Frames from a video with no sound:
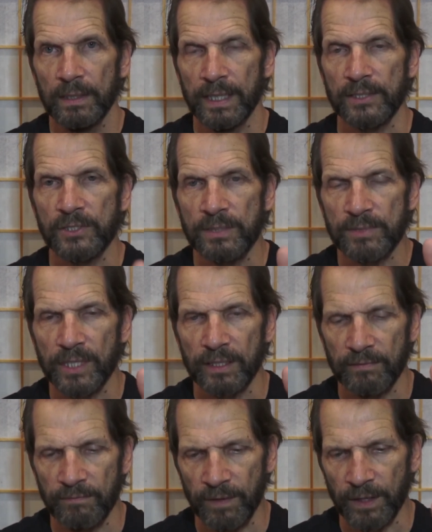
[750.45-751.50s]
That seems like
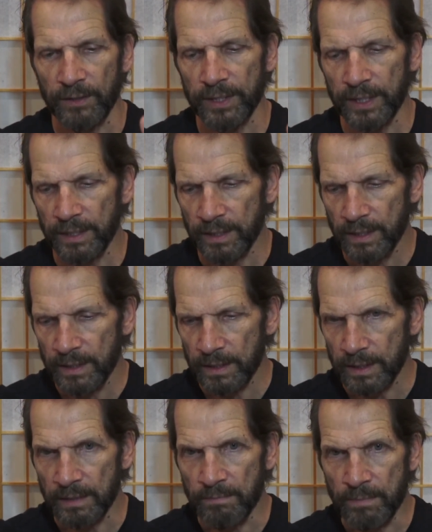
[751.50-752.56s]
a very
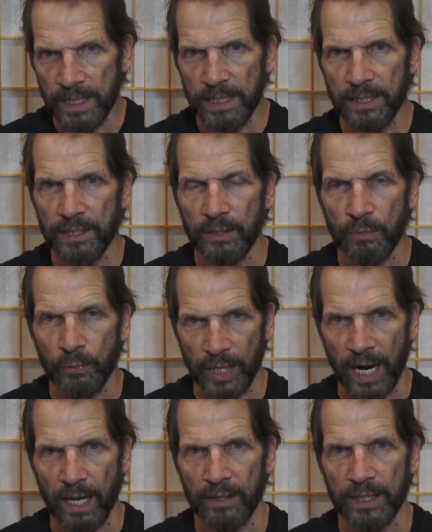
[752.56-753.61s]
immediate
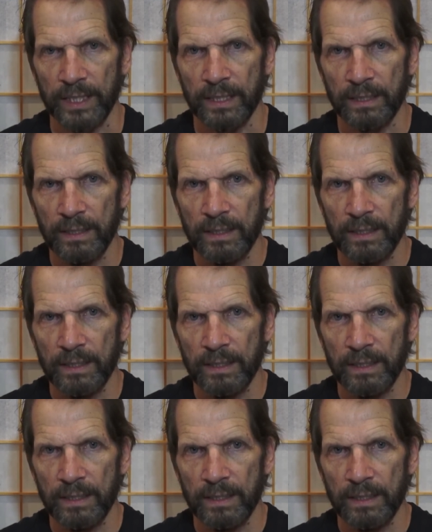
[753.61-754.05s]
reality